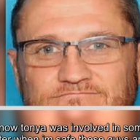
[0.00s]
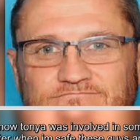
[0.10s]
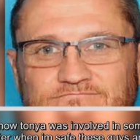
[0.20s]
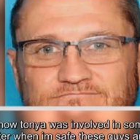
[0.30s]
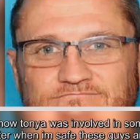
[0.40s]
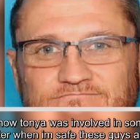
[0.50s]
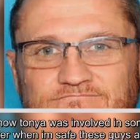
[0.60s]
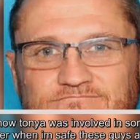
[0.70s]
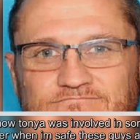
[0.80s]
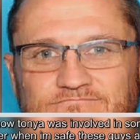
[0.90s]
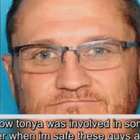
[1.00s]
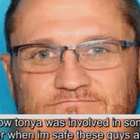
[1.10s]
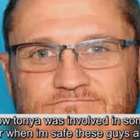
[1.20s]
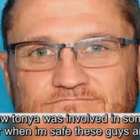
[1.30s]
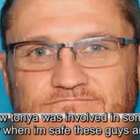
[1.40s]

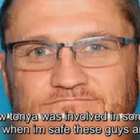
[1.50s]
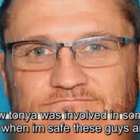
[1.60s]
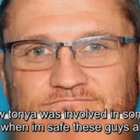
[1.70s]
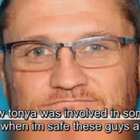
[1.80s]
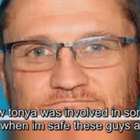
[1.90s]
[no speech]